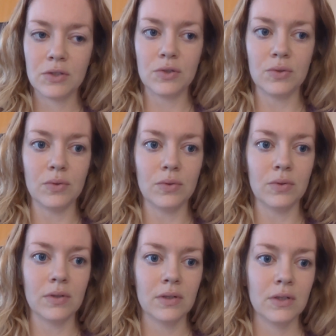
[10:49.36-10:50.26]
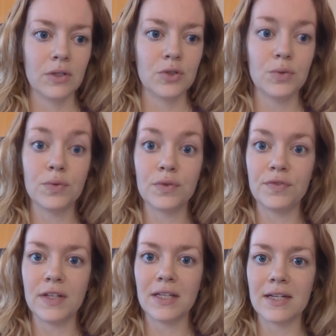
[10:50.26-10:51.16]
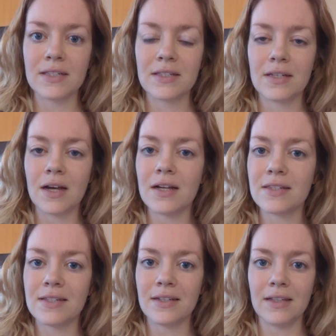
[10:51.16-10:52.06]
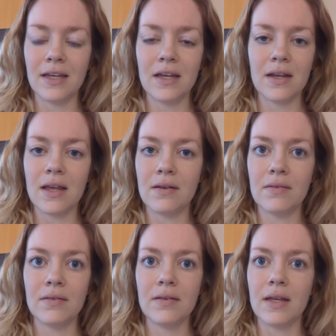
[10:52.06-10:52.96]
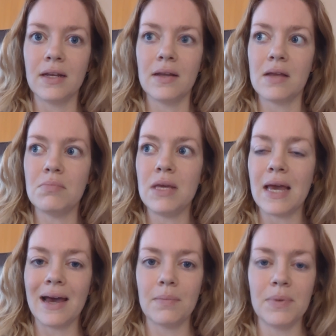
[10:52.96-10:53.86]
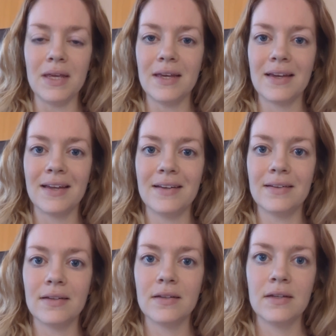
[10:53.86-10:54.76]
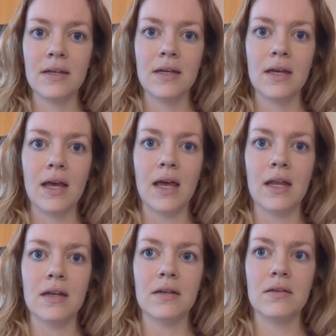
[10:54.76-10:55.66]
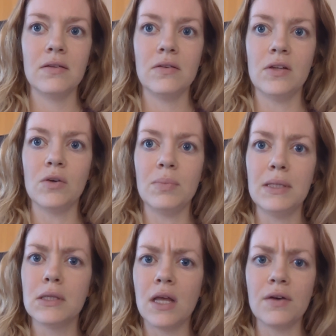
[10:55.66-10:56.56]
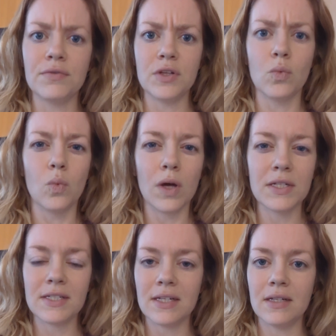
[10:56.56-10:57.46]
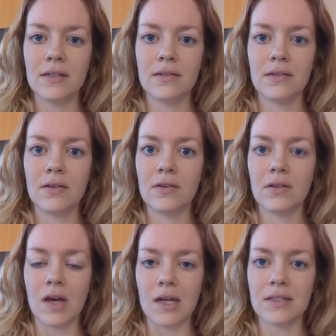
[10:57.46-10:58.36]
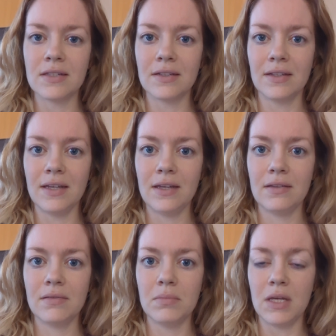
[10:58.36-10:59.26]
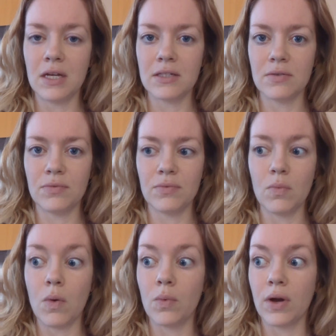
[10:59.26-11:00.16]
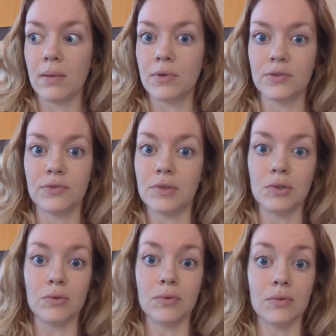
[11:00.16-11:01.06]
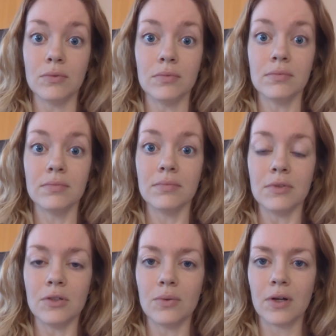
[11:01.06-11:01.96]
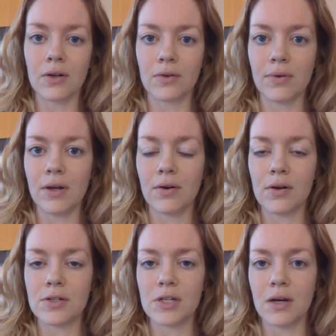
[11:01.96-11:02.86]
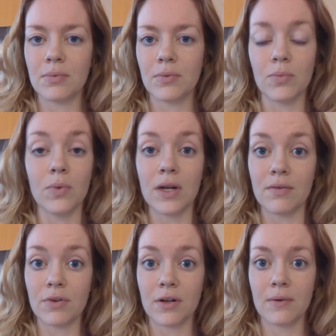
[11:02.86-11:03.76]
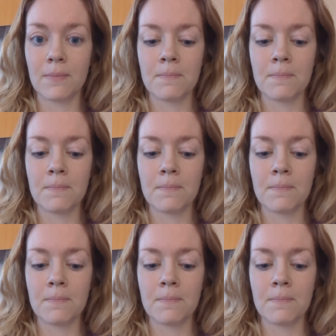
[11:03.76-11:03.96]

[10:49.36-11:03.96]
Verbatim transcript: to to fulfill us constantly and and and and be happy and and you know be loved and wanted constantly because of what we're able to do in our career or our job or whatever.